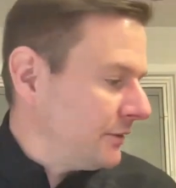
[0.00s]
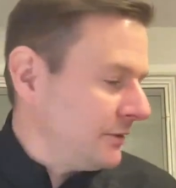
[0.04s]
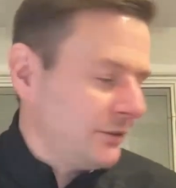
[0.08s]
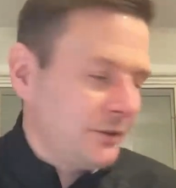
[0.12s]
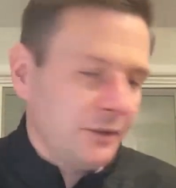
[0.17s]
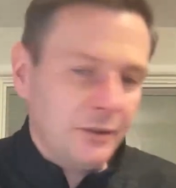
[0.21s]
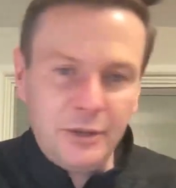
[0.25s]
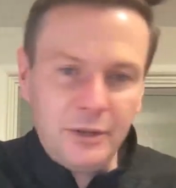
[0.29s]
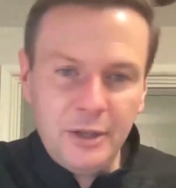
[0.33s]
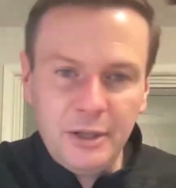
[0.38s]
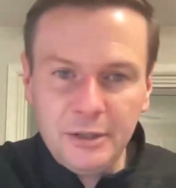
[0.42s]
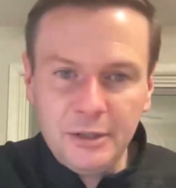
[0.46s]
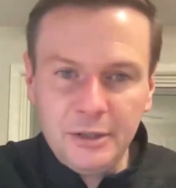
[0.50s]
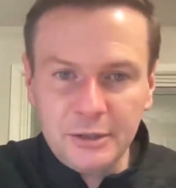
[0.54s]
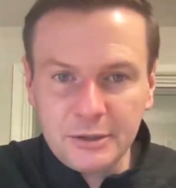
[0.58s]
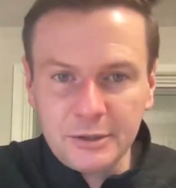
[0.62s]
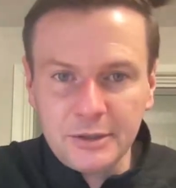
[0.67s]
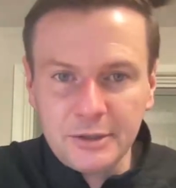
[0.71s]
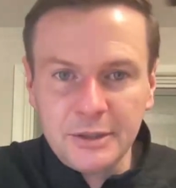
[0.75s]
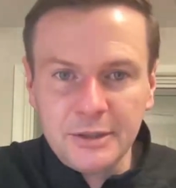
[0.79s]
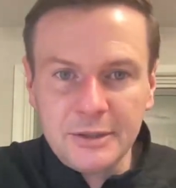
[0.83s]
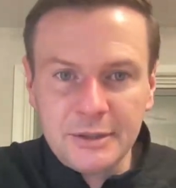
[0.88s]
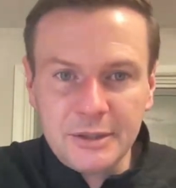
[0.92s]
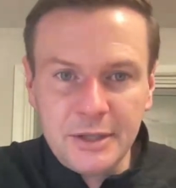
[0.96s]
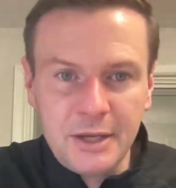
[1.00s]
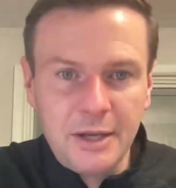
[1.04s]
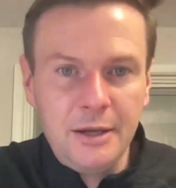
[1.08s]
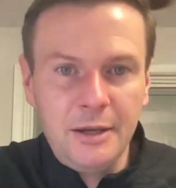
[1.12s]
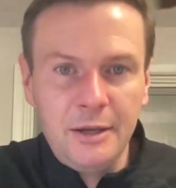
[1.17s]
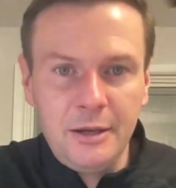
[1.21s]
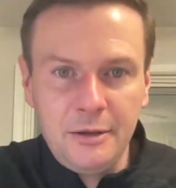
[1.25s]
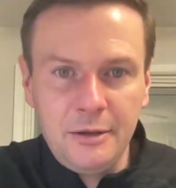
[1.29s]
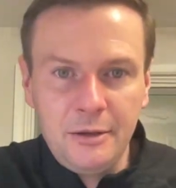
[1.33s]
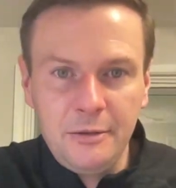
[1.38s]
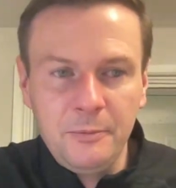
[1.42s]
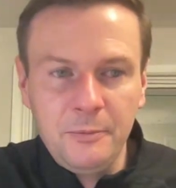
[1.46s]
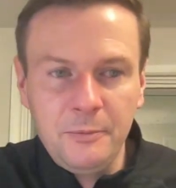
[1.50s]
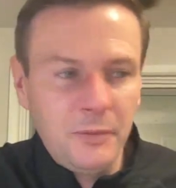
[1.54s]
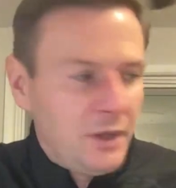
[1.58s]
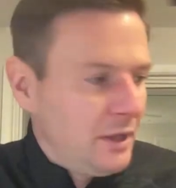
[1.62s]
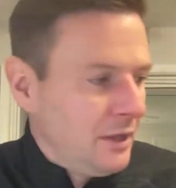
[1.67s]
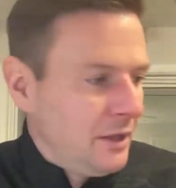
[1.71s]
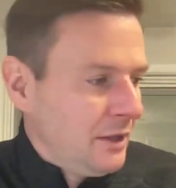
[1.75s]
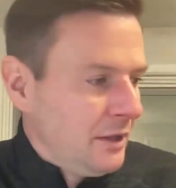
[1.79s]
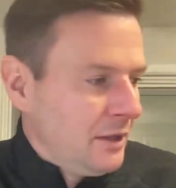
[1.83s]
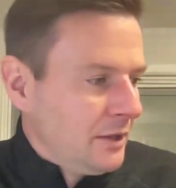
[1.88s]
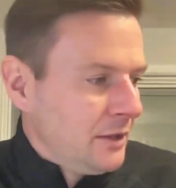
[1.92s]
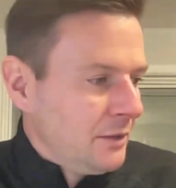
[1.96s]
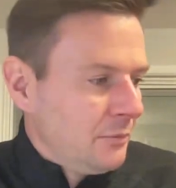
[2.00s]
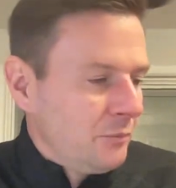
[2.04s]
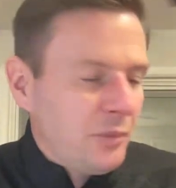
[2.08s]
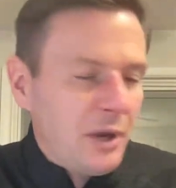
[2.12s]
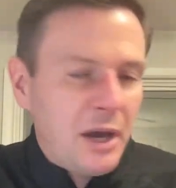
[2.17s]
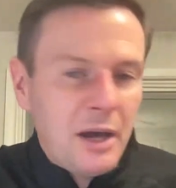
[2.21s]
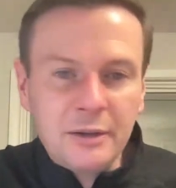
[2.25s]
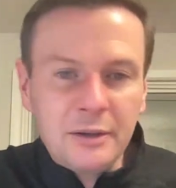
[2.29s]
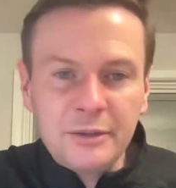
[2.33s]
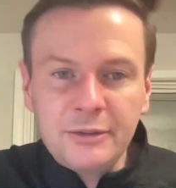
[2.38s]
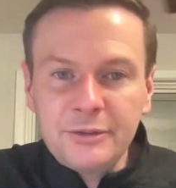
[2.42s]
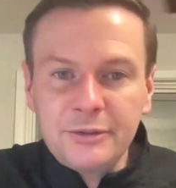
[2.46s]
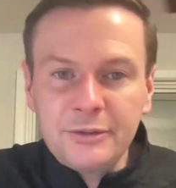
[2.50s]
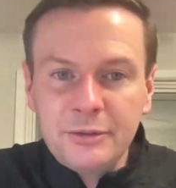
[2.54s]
Until then, it's going to stay in a box,